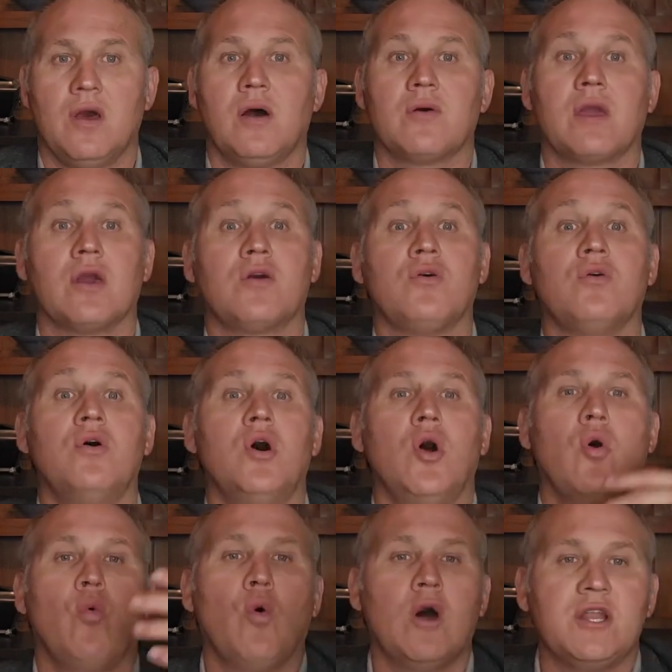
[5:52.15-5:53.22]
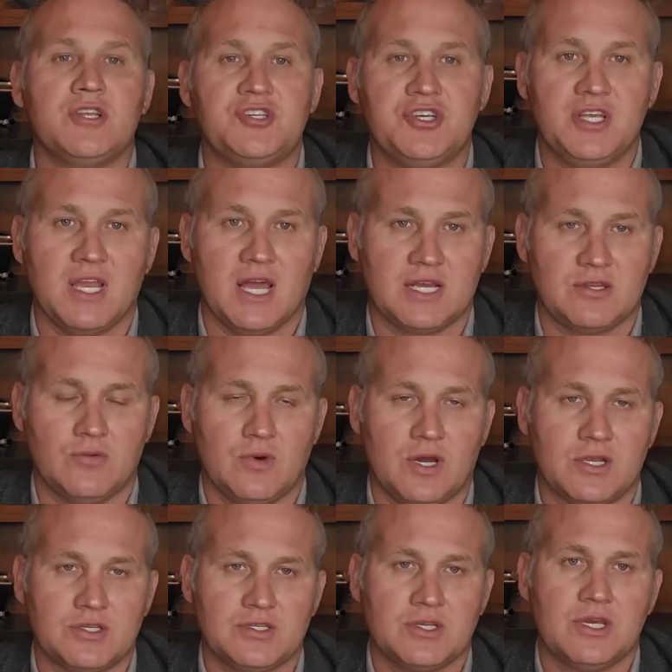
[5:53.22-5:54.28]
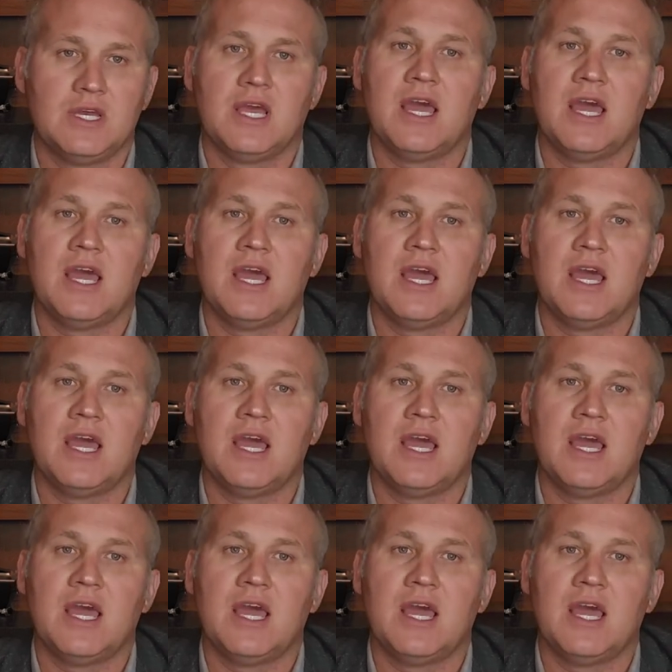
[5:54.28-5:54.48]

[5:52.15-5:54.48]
Okay, cool. What does she like to watch?